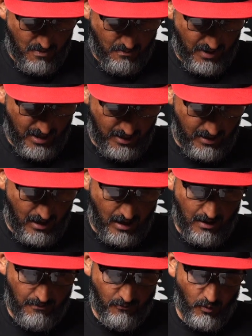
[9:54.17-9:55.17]
But
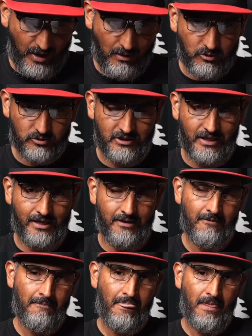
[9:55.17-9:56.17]
what I will
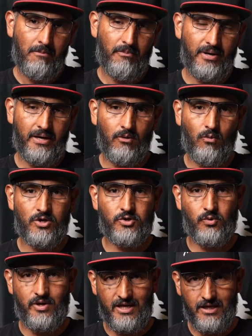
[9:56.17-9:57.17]
say bring what
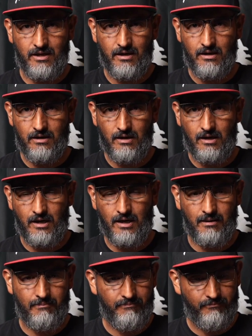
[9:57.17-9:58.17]
you need.
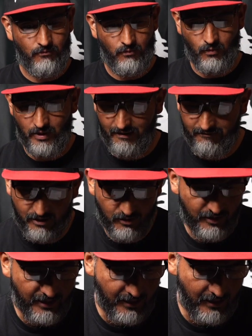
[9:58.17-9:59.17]
Whatever you
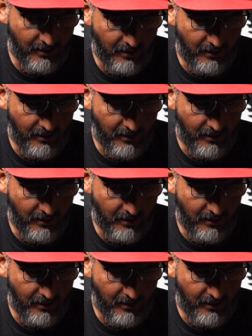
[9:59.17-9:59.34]
need.